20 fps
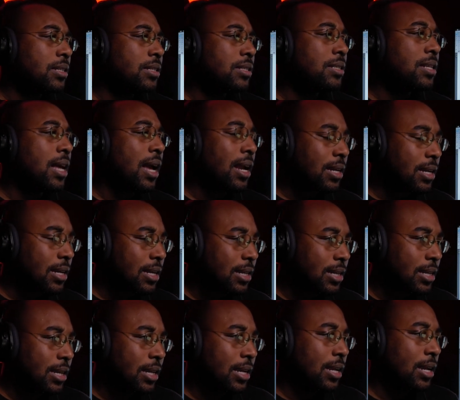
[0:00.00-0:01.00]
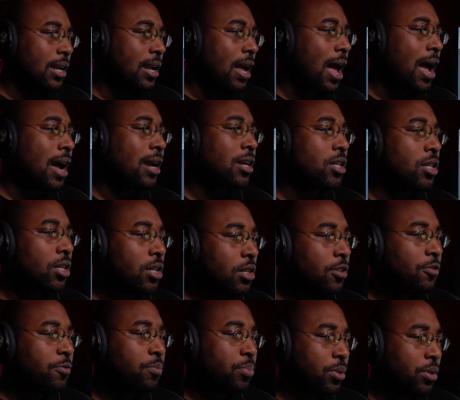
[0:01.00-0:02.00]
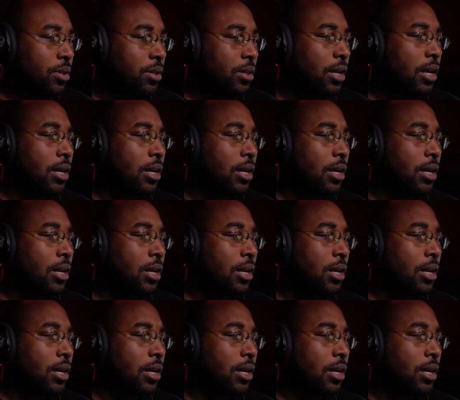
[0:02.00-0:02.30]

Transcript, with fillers: technically, I could have put